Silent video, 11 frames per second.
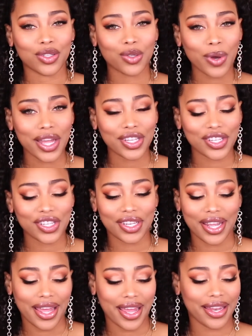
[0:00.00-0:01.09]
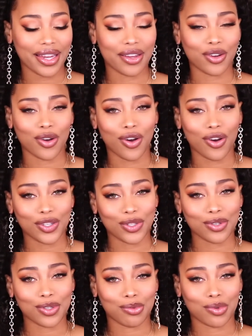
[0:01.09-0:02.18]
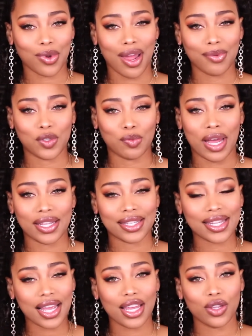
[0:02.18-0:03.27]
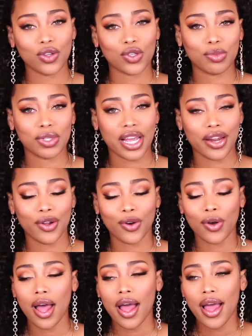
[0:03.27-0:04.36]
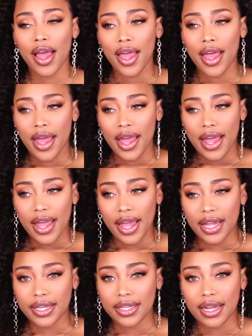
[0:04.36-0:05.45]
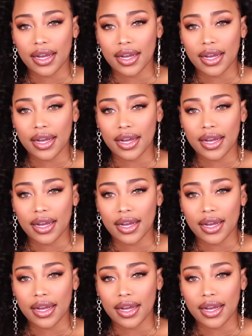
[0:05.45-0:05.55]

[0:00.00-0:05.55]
Twitch, and also subscribe to my second YouTube channel. And